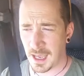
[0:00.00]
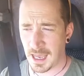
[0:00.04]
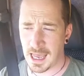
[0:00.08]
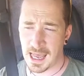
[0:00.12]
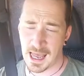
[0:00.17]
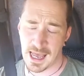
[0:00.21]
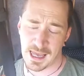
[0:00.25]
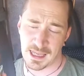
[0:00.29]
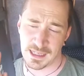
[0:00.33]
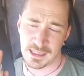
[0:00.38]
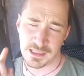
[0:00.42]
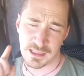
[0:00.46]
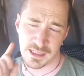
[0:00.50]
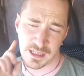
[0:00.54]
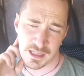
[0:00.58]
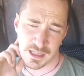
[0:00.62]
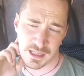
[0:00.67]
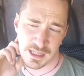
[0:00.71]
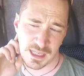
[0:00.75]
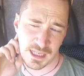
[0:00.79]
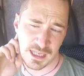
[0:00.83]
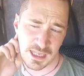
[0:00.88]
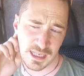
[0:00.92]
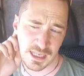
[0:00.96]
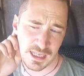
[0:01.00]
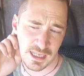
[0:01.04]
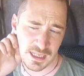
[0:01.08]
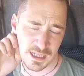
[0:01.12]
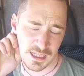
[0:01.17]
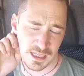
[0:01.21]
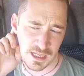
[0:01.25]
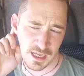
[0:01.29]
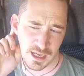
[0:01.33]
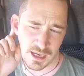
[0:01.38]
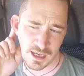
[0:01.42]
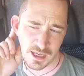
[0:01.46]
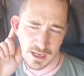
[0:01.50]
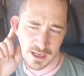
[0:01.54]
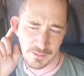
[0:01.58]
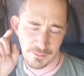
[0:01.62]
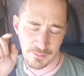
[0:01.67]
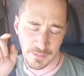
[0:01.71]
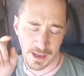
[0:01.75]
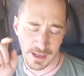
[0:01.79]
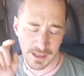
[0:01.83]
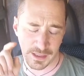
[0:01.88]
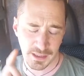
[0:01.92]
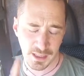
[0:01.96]
And
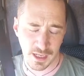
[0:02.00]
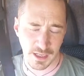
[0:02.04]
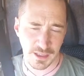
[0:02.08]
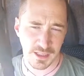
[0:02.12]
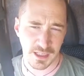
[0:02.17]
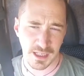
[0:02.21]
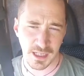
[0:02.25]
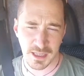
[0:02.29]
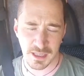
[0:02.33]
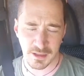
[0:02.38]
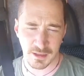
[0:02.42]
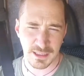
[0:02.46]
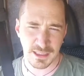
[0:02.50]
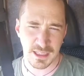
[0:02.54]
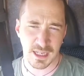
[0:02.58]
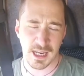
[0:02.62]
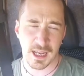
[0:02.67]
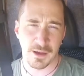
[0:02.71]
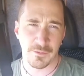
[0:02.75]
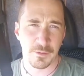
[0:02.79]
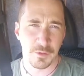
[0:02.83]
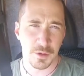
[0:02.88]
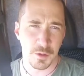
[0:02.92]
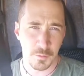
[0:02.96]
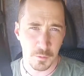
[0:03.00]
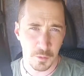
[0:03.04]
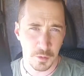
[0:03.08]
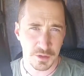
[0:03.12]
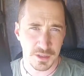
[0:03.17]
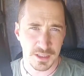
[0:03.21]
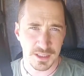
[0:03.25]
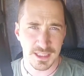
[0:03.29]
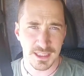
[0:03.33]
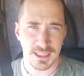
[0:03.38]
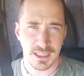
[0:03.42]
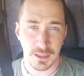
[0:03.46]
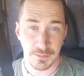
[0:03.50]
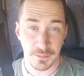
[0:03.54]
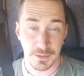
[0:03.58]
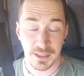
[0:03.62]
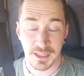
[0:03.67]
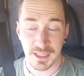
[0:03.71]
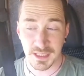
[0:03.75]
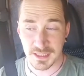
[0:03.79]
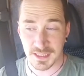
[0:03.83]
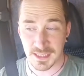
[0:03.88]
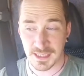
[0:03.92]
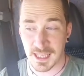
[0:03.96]
and underneath it, it's going to have all the water system and
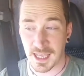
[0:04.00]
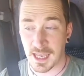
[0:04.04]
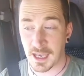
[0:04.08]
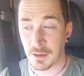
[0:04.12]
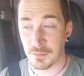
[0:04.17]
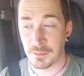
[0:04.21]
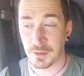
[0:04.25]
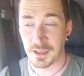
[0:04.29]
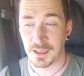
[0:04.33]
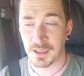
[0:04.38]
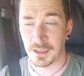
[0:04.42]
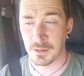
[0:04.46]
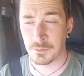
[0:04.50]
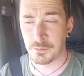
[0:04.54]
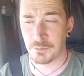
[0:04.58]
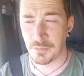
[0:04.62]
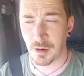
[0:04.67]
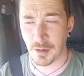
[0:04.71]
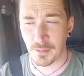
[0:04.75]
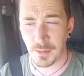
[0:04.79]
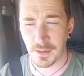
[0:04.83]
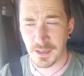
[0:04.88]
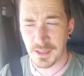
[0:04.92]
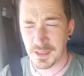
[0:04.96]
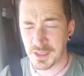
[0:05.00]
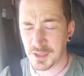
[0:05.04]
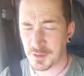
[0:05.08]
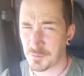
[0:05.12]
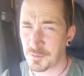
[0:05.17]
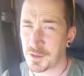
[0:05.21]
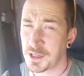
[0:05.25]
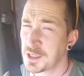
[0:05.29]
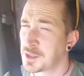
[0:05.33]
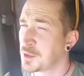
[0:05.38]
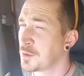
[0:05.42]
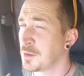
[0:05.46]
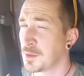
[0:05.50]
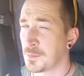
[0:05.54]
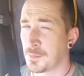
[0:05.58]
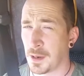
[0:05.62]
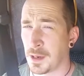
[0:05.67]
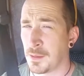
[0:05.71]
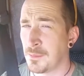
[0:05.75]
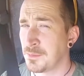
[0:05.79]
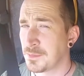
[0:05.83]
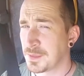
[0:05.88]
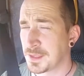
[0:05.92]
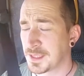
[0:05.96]
things like that. I'm going to probably just redo the
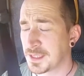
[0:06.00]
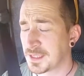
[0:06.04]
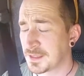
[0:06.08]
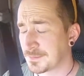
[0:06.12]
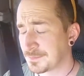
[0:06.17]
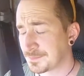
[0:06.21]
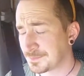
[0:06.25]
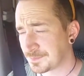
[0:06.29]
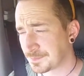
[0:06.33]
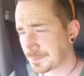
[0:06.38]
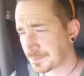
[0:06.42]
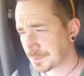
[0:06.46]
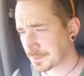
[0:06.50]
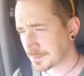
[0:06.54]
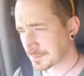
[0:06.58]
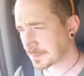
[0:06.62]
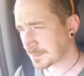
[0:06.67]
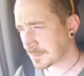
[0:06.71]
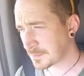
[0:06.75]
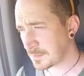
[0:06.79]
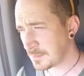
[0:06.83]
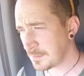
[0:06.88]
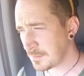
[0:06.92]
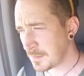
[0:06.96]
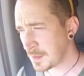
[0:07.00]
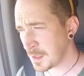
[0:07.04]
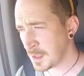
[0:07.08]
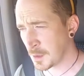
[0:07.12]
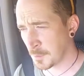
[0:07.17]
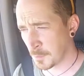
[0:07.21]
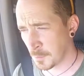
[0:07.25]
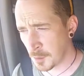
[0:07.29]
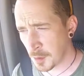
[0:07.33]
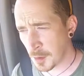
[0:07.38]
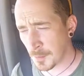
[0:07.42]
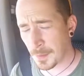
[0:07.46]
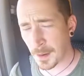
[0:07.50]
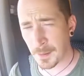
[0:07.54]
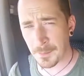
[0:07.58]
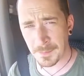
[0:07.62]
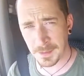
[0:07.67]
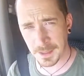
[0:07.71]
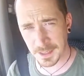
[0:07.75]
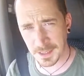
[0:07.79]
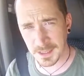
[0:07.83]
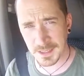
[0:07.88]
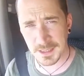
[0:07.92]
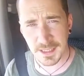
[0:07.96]
pumps, the water
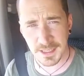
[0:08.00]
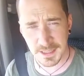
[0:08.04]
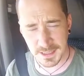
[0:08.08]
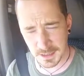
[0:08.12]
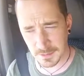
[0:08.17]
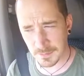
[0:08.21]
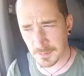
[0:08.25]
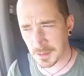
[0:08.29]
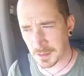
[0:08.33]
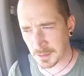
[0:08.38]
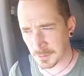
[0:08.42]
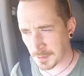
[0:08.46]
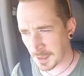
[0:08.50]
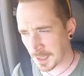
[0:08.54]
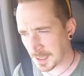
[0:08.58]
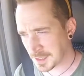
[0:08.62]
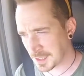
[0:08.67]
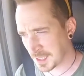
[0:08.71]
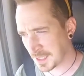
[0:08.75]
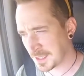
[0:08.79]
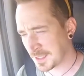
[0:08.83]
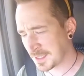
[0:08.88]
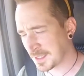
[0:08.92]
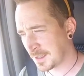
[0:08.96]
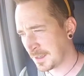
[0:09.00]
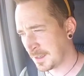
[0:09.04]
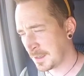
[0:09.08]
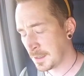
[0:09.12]
pumping system and all that jazz.